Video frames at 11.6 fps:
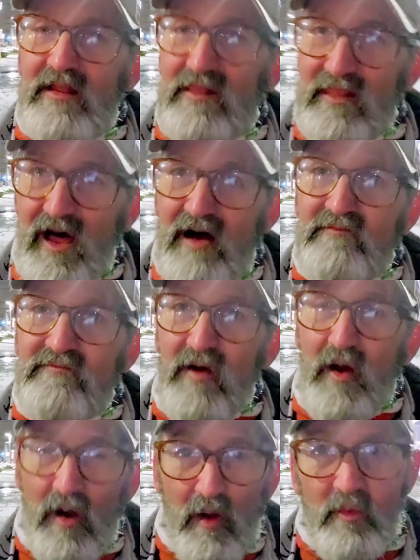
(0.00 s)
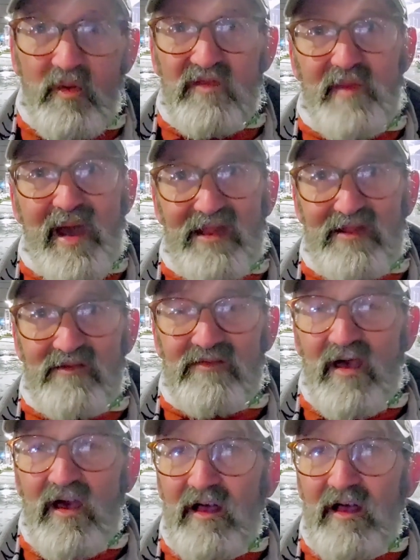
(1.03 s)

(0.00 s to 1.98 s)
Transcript: Love always matters.